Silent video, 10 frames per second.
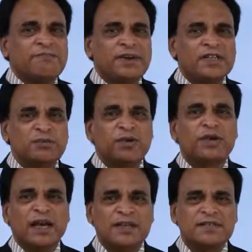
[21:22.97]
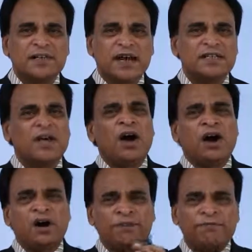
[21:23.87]
Facebook Insights
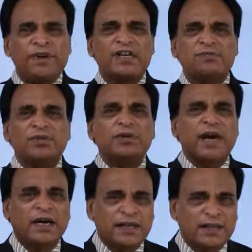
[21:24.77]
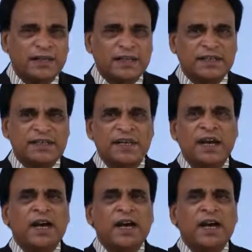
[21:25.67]
or Facebook Analytics.